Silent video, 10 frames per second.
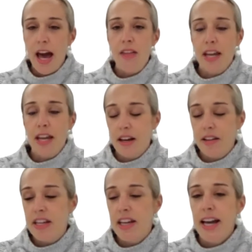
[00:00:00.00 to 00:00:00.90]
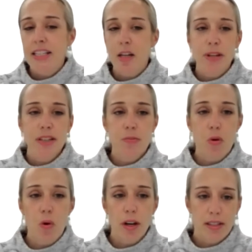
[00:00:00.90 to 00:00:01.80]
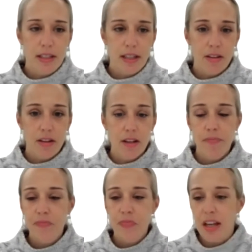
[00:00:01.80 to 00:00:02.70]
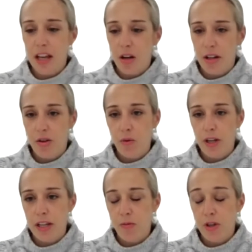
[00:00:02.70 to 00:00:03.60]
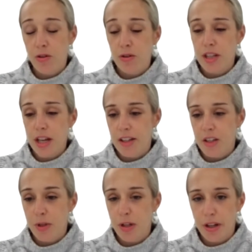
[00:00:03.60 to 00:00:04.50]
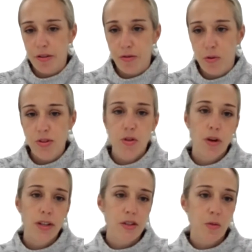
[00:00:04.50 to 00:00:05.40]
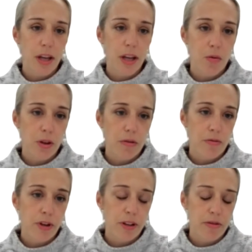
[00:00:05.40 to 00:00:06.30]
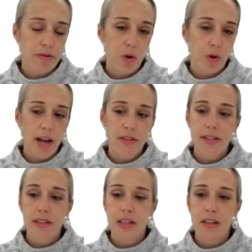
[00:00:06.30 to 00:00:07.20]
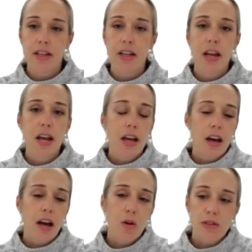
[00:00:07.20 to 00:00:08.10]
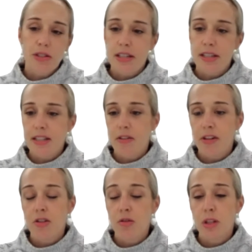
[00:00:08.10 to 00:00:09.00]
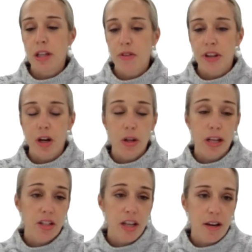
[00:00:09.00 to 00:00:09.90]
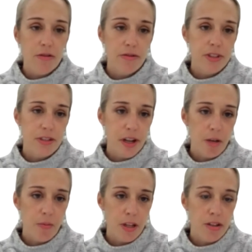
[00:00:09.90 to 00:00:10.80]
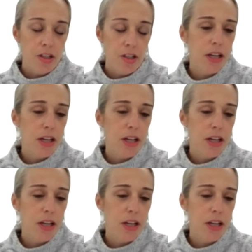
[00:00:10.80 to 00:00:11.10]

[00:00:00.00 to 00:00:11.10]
And then I think academic support is the other area that we we use the house period for. So once a week, we've we've rolled out this year that across year seven to eleven, they'll each have a study period.